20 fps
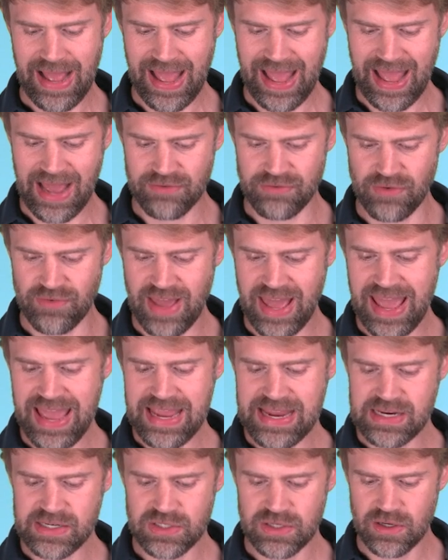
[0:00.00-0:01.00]
half of
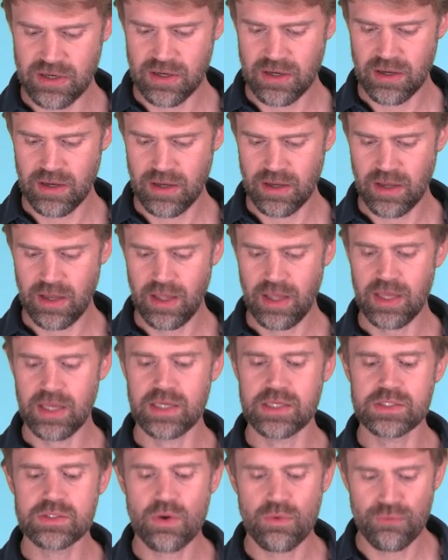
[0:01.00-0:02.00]
8
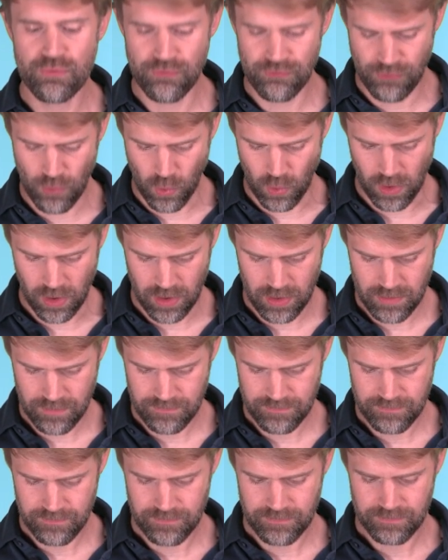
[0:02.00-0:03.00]
is 4.
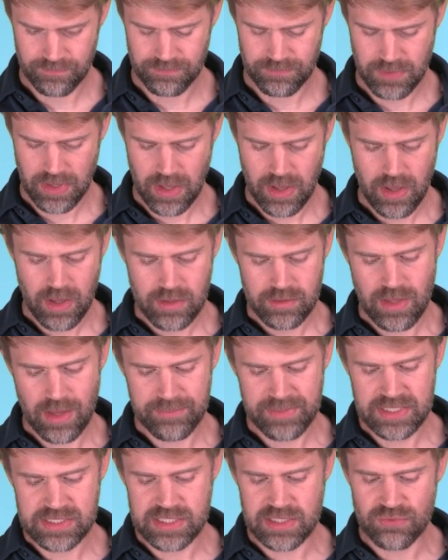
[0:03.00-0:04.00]

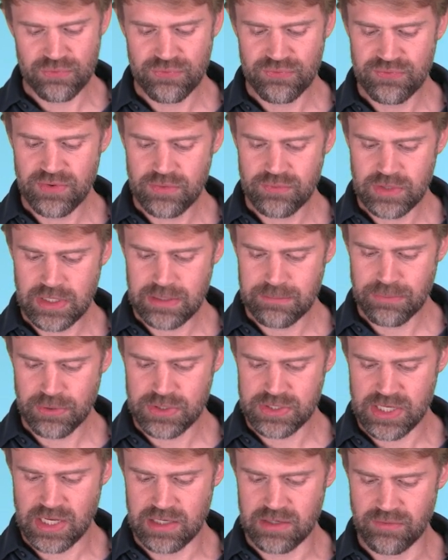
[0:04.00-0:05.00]
That means
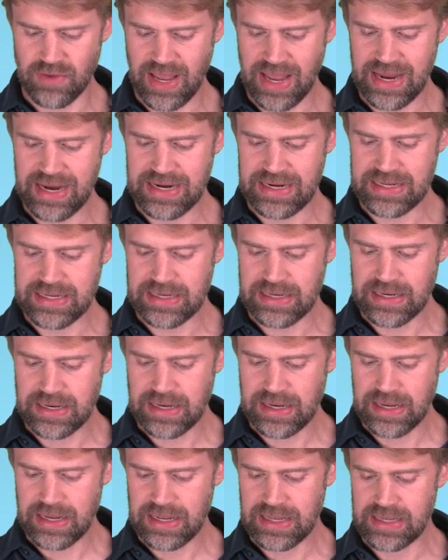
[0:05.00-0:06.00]
15% of 80
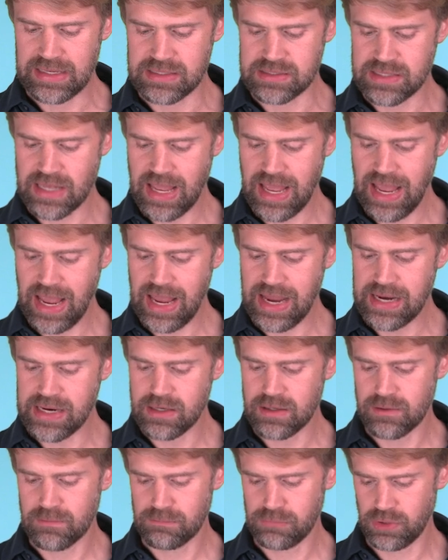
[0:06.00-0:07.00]
is
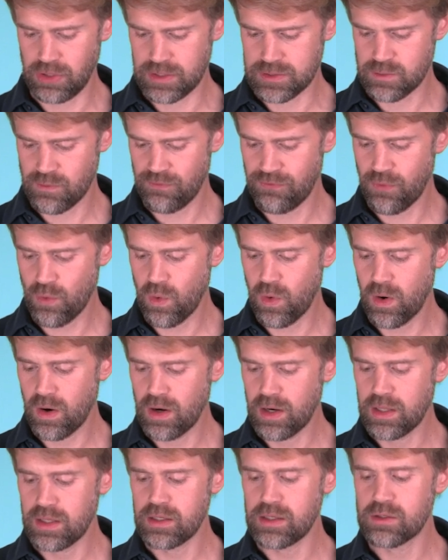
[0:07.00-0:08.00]
8 plus
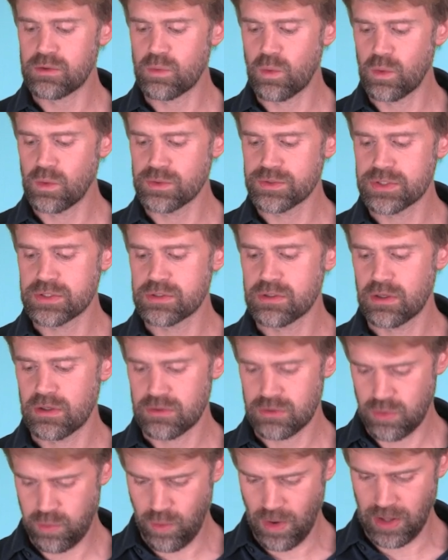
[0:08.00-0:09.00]
4 equals
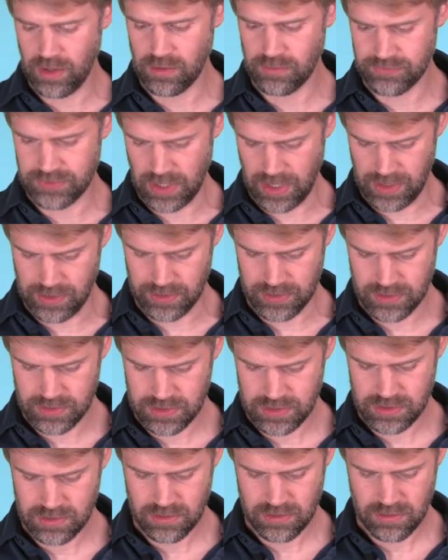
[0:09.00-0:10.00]

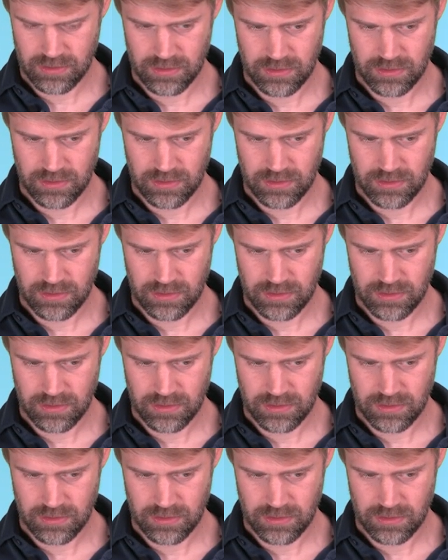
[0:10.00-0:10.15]
$12.